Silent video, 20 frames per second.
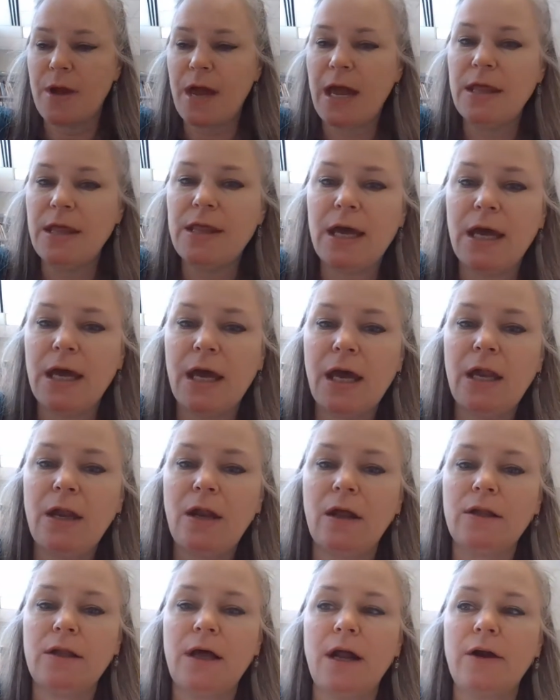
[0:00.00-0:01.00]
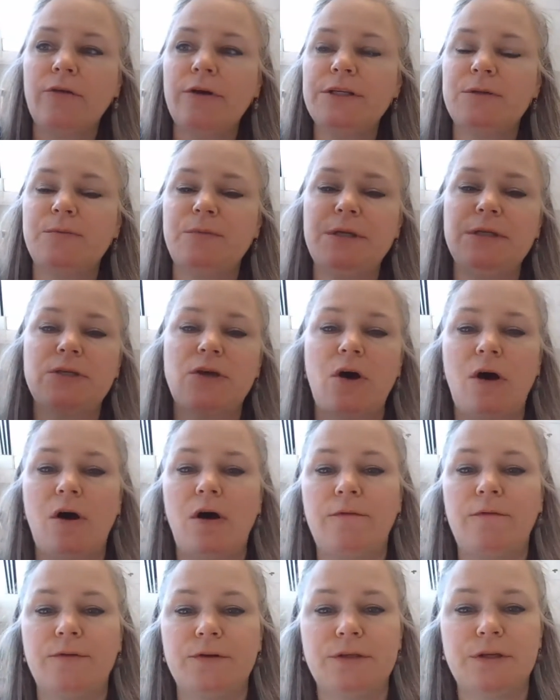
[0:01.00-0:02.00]
And then a lot of recipes
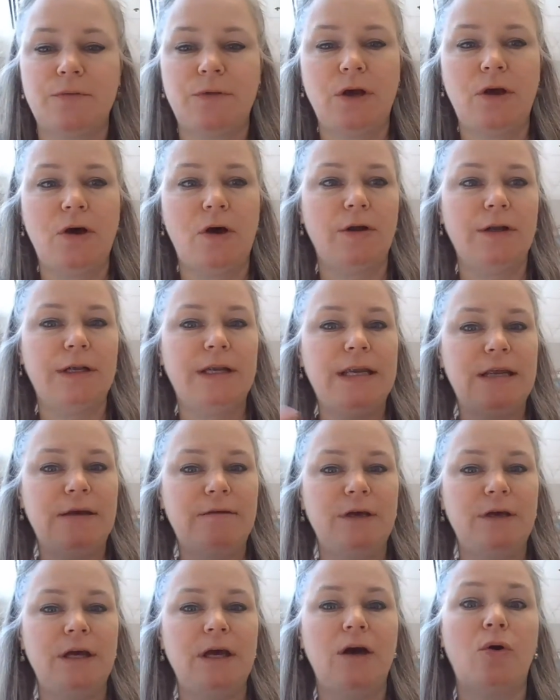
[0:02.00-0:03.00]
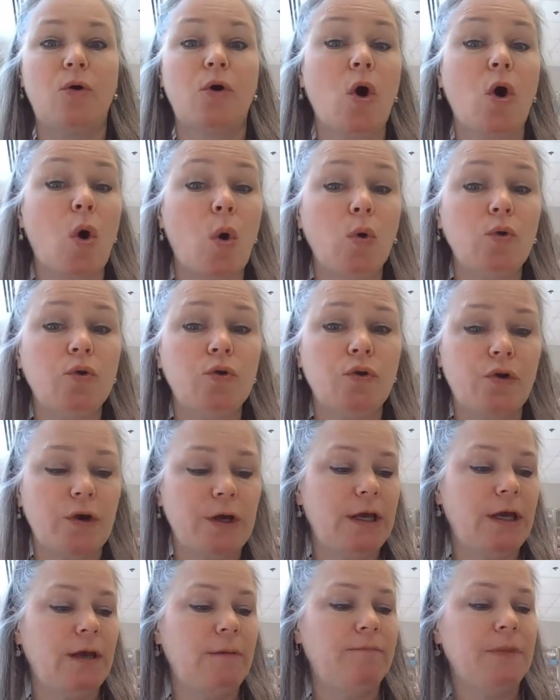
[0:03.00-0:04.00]
call for something called Nivea or cold
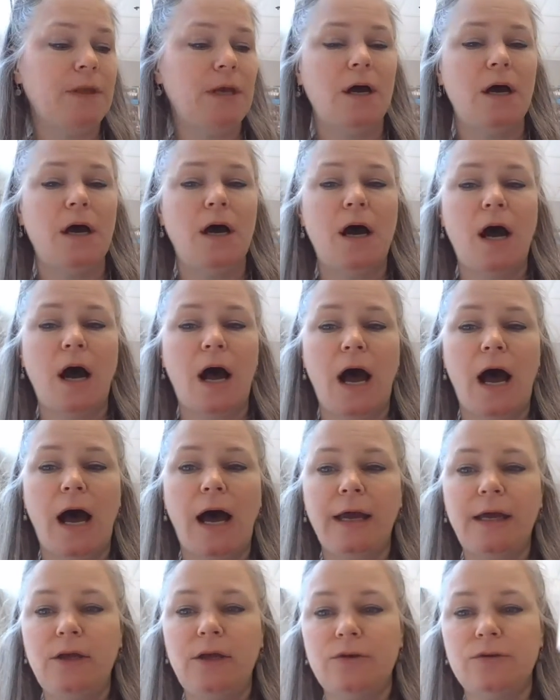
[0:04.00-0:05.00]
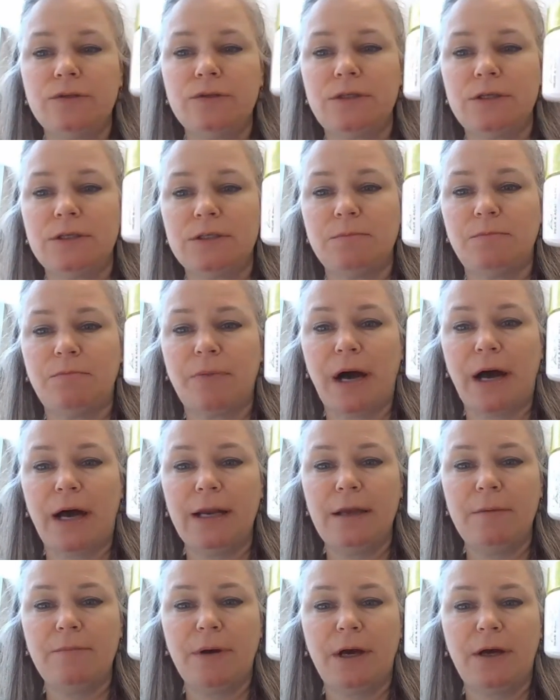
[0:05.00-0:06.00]
cream. I use this
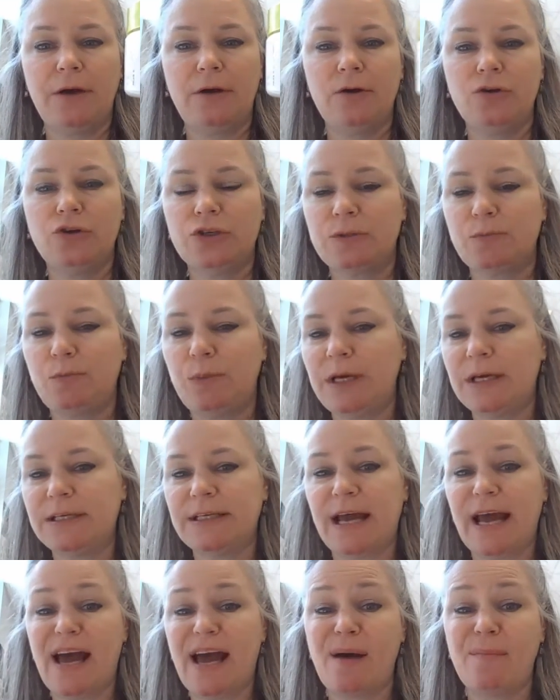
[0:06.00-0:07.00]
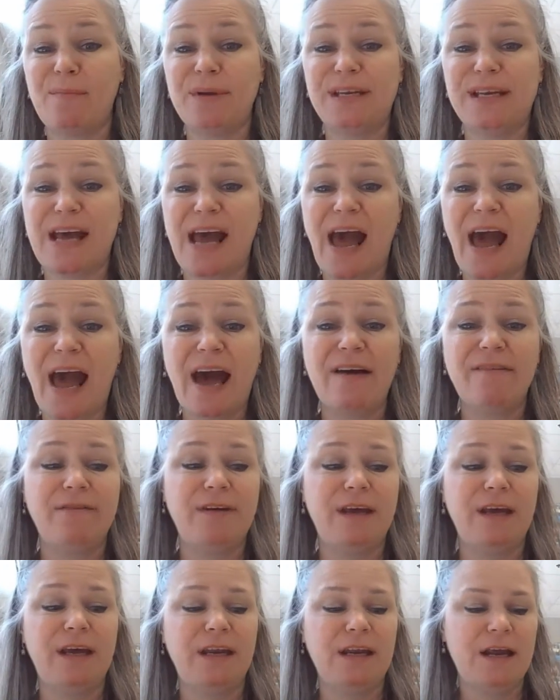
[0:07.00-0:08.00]
body butter just because I happen to have
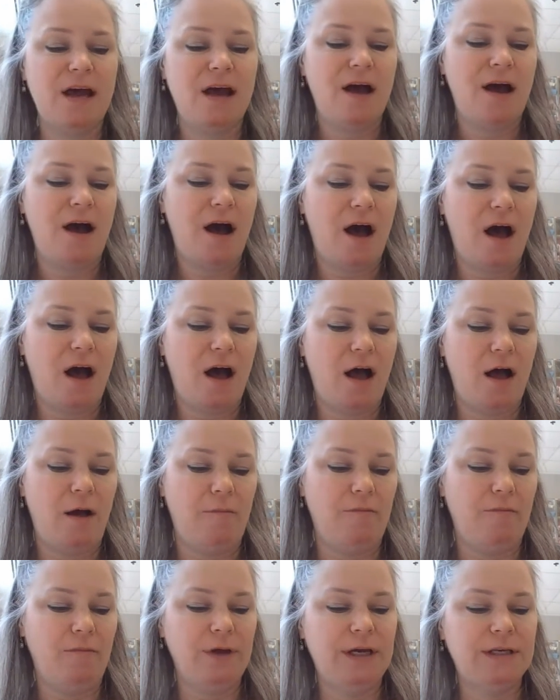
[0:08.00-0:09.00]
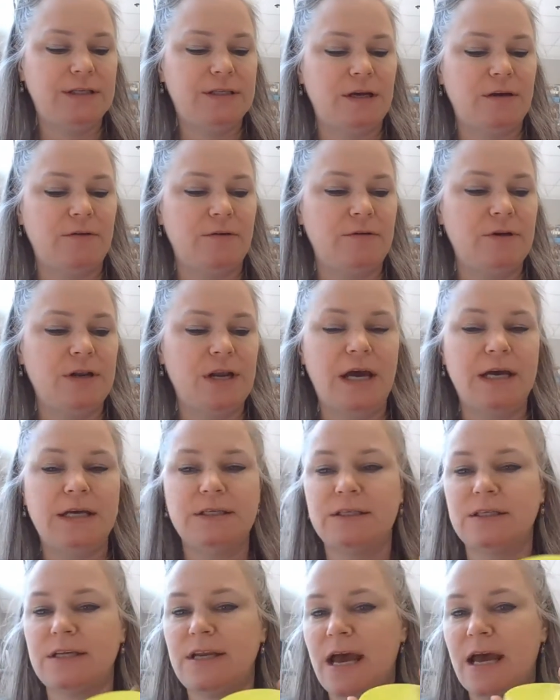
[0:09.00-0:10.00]
it. It's a
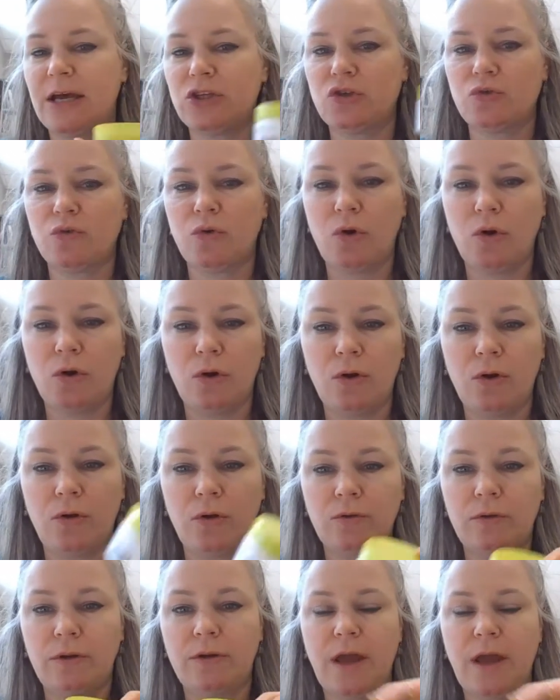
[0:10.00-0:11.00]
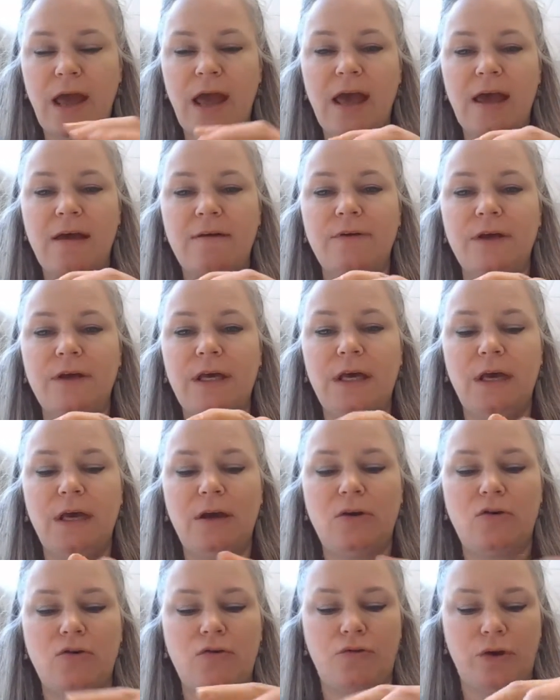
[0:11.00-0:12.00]
nice, natural, heavy
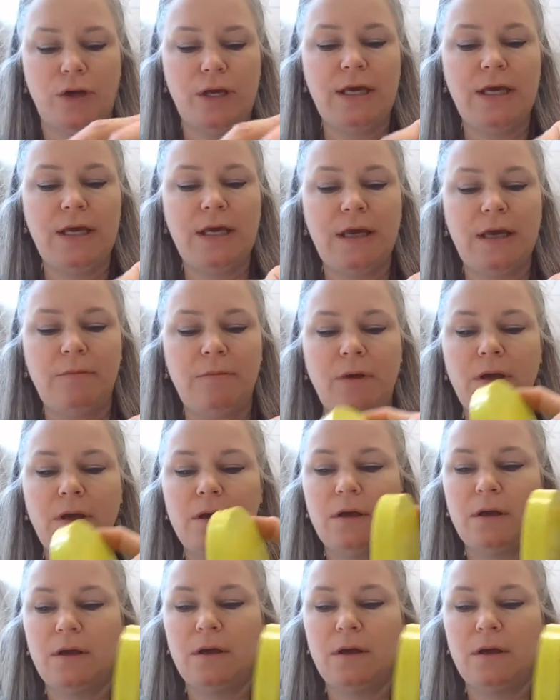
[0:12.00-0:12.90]
cream.